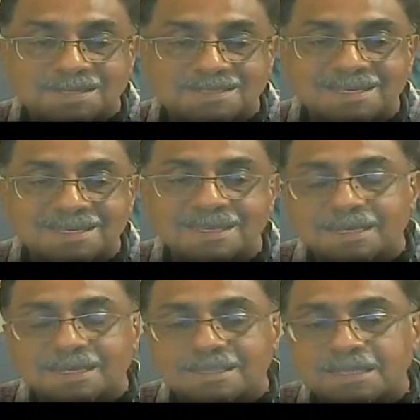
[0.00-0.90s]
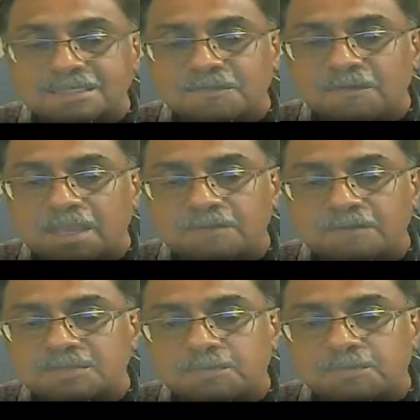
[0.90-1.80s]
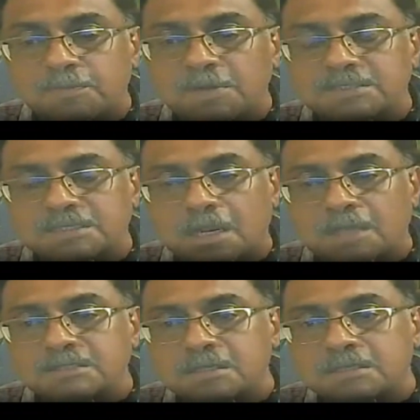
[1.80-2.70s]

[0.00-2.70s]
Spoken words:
See, that's the way in which people started